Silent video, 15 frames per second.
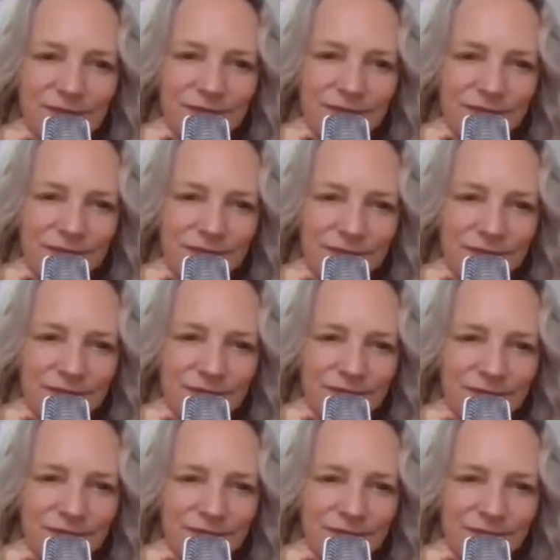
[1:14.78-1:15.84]

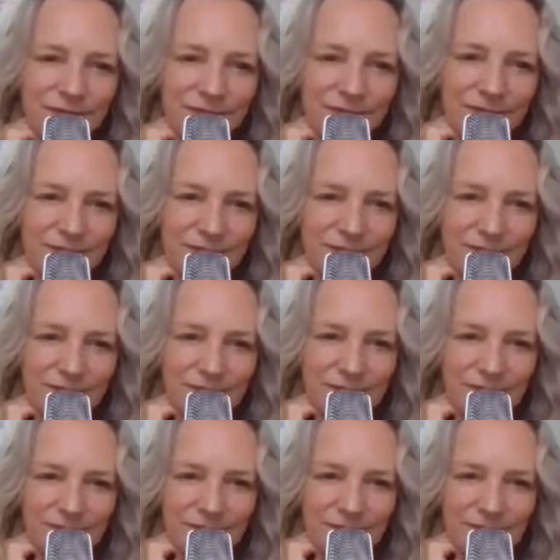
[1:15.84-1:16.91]

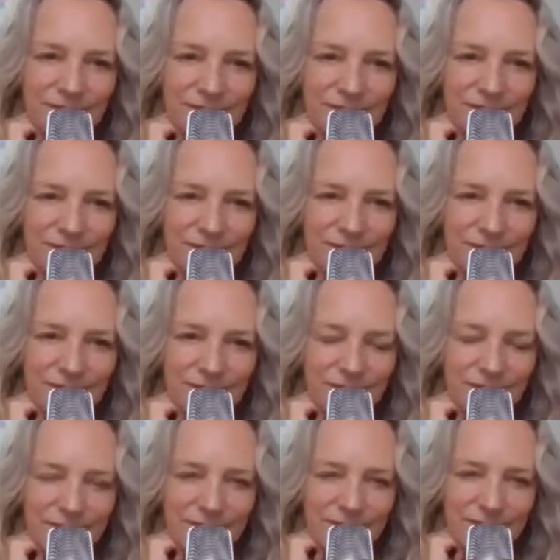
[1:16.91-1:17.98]

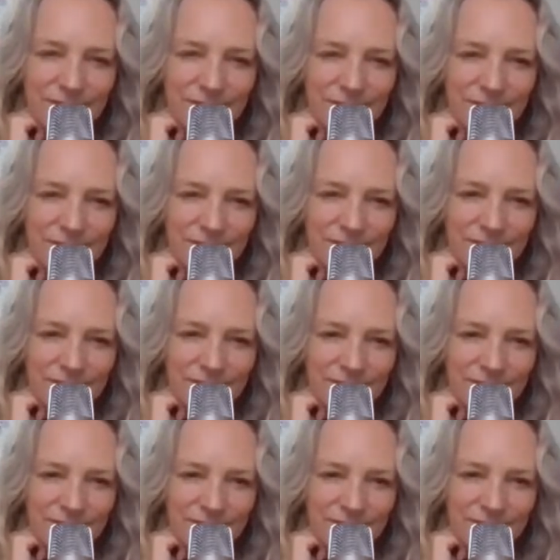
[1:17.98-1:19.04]

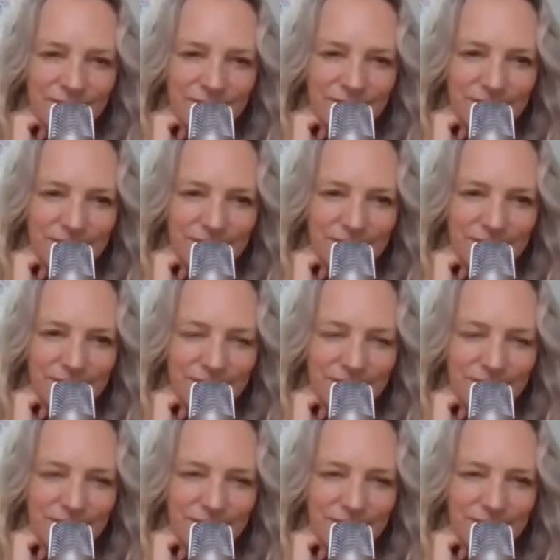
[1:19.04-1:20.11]

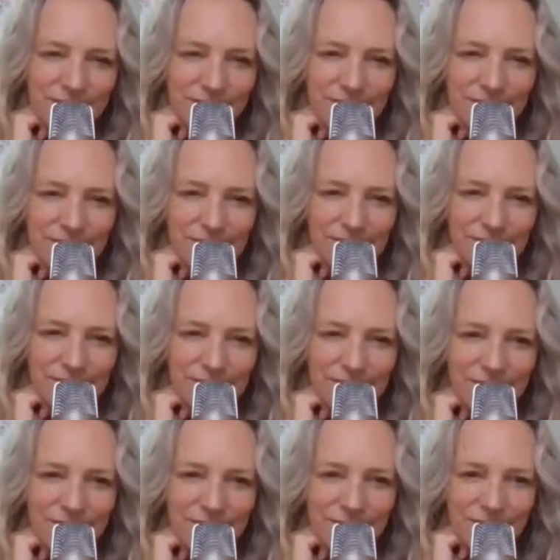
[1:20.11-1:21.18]

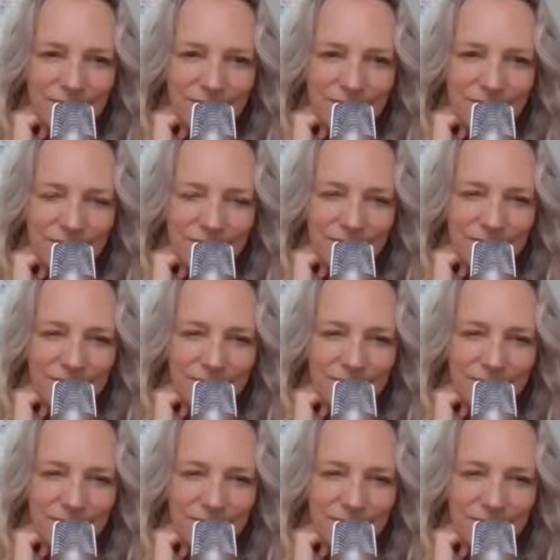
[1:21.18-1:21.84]
(silent)